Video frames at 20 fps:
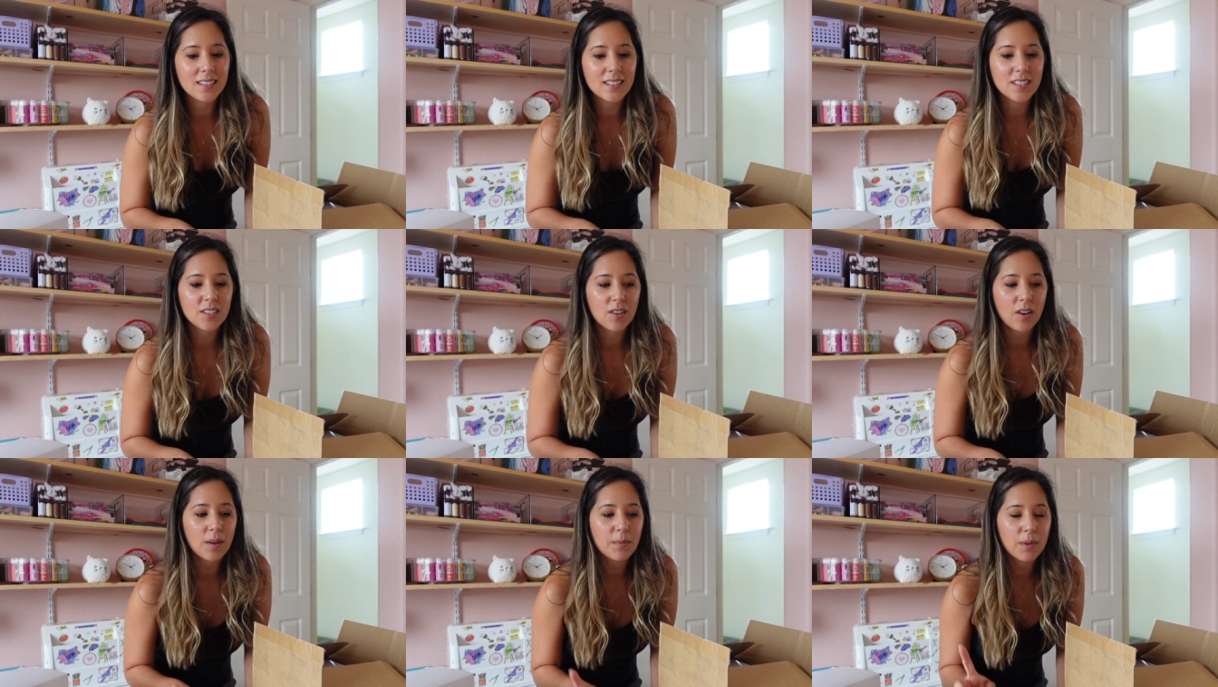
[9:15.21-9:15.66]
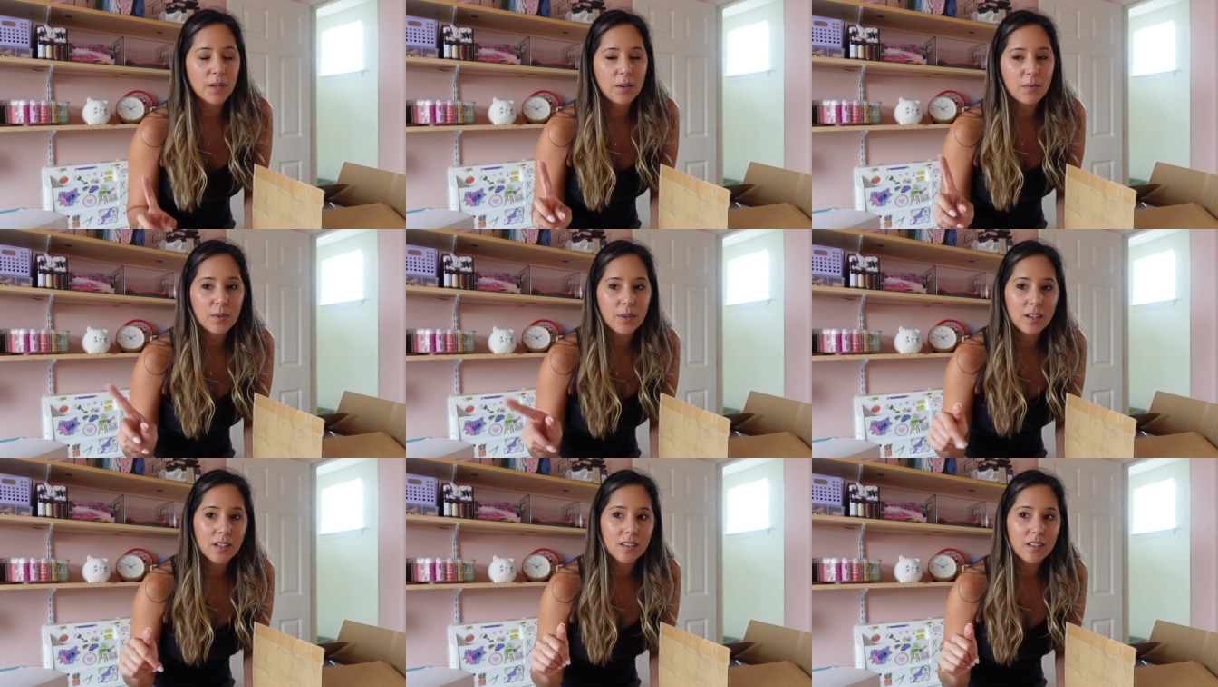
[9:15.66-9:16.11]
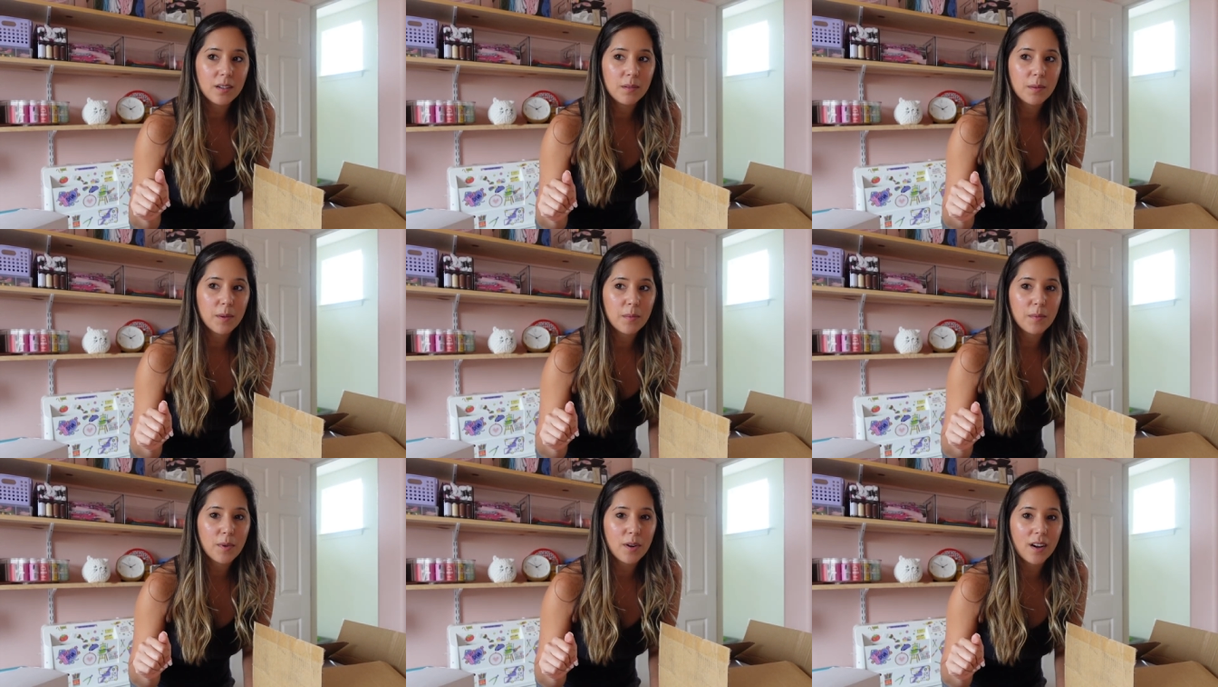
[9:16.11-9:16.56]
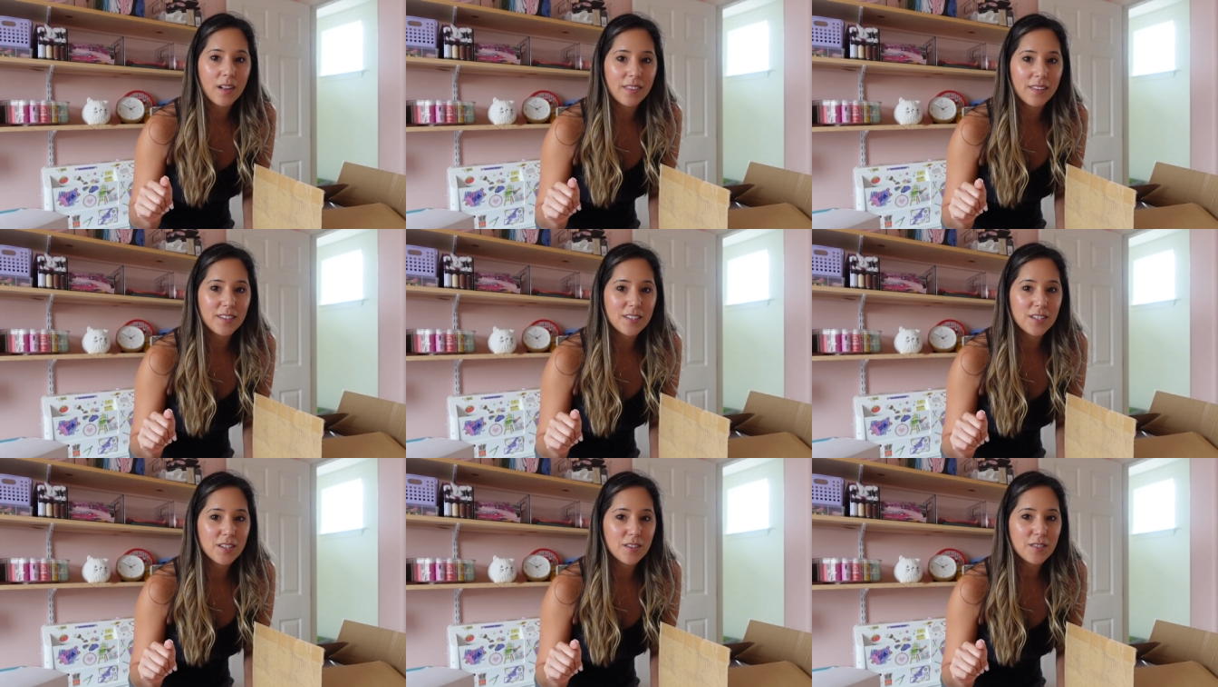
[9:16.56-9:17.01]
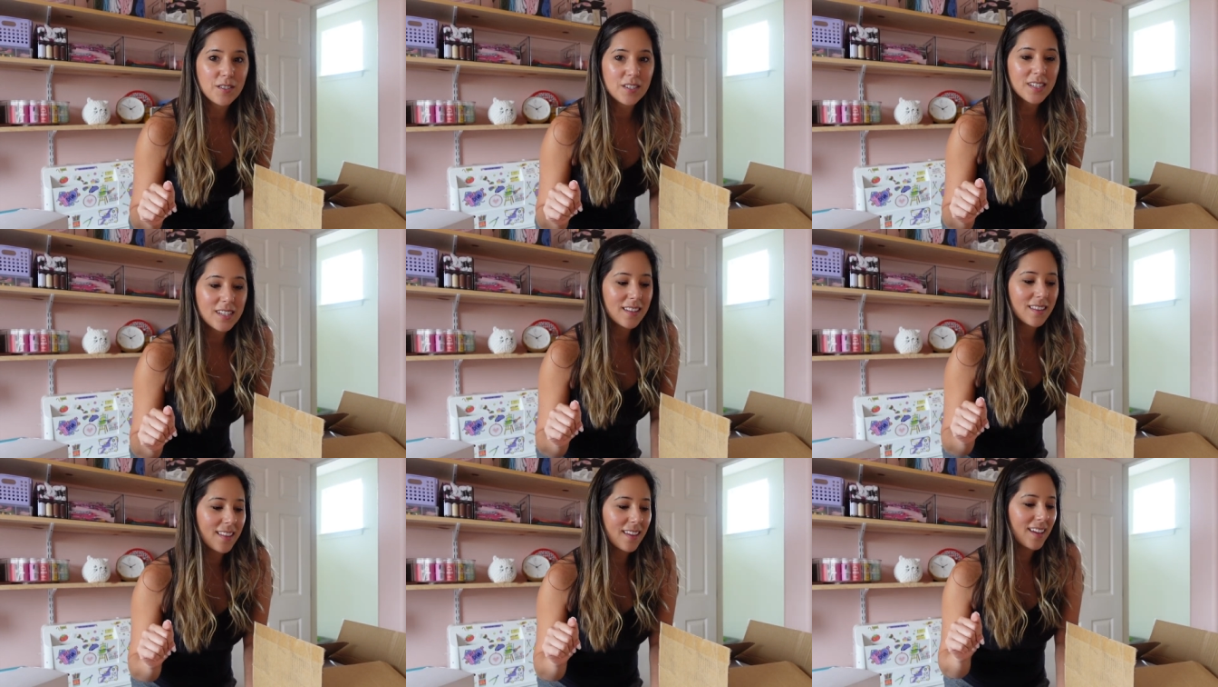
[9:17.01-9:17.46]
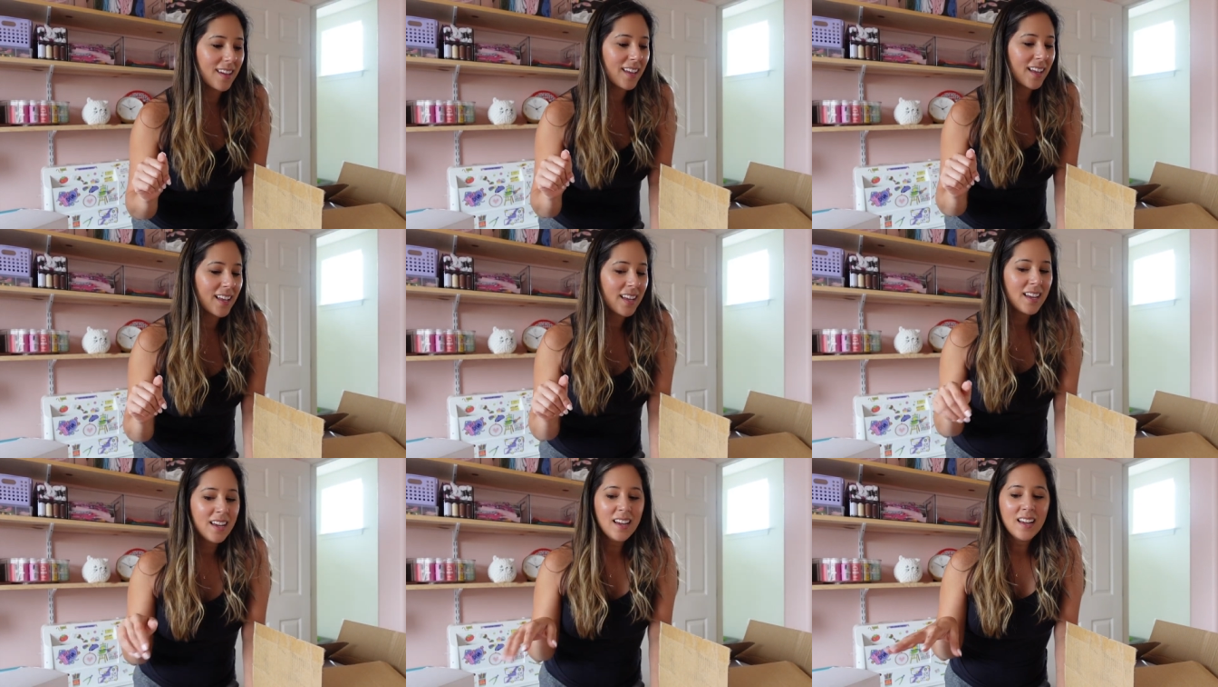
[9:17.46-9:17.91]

So I'm going to work a little bit more on this Notion thing,